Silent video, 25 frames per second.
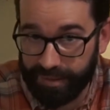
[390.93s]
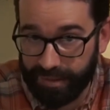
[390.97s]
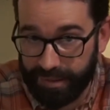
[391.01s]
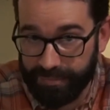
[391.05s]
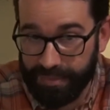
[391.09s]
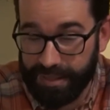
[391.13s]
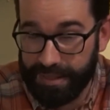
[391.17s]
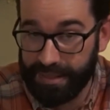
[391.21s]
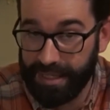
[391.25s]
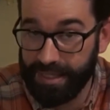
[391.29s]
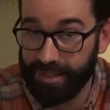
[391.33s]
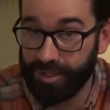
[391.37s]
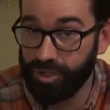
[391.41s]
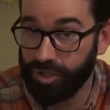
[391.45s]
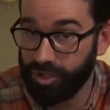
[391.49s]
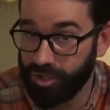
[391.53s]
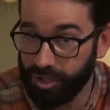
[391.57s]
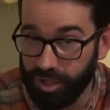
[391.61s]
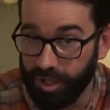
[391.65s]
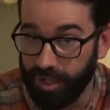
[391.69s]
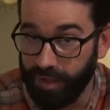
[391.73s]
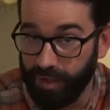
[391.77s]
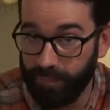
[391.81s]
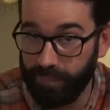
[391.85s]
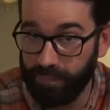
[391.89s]
I mean, it
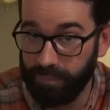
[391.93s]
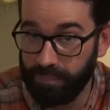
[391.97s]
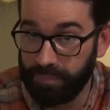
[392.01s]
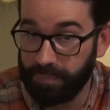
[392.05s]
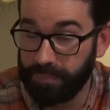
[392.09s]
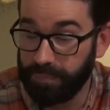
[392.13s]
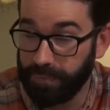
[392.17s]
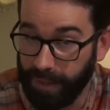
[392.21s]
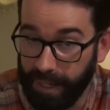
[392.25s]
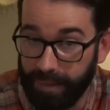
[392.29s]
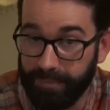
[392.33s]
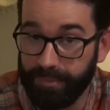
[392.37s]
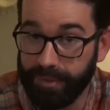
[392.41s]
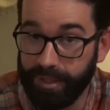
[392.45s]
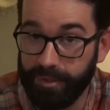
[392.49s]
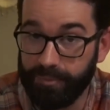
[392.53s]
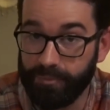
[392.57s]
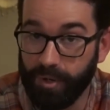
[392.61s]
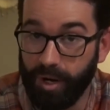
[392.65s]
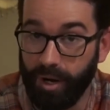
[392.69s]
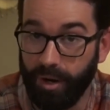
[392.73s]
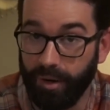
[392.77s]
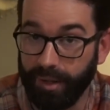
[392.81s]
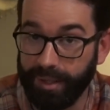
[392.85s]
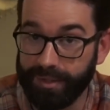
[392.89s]
could. It probably
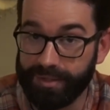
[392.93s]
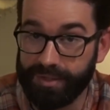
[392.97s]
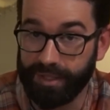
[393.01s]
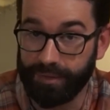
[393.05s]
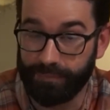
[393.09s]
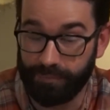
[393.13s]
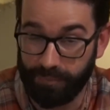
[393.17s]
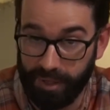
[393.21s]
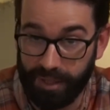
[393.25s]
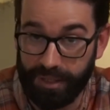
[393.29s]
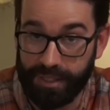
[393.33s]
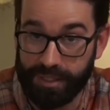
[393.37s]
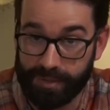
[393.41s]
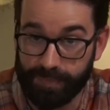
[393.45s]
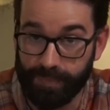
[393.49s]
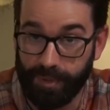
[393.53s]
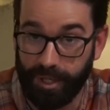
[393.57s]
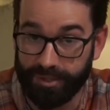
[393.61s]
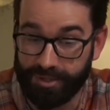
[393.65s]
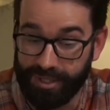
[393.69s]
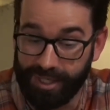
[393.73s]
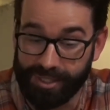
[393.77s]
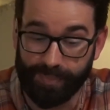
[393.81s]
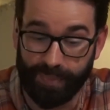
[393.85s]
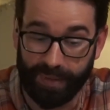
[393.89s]
won't. It's like really
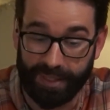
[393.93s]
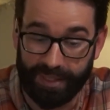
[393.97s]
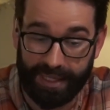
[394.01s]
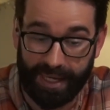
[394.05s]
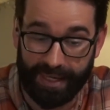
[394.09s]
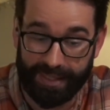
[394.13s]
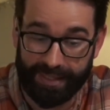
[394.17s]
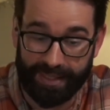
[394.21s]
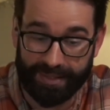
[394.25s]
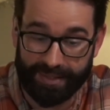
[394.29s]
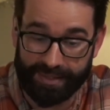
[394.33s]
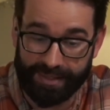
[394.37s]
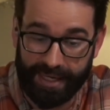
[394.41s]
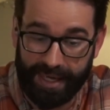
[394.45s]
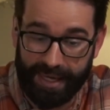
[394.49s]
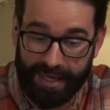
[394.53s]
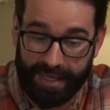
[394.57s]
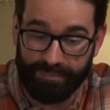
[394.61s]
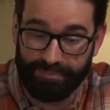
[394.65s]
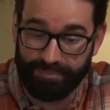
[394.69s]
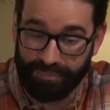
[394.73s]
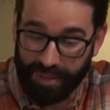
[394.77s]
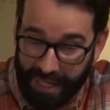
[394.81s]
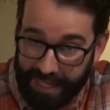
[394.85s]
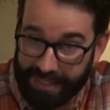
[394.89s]
small chance, but it, I, it's not
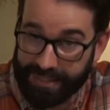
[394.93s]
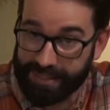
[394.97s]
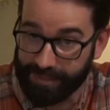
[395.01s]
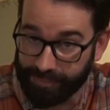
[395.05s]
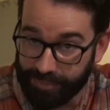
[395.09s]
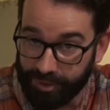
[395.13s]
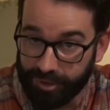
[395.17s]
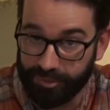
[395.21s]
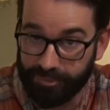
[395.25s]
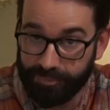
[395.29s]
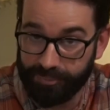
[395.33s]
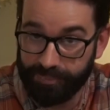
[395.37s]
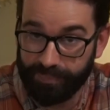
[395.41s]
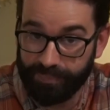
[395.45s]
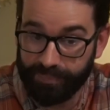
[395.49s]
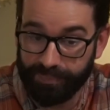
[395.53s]
impossible.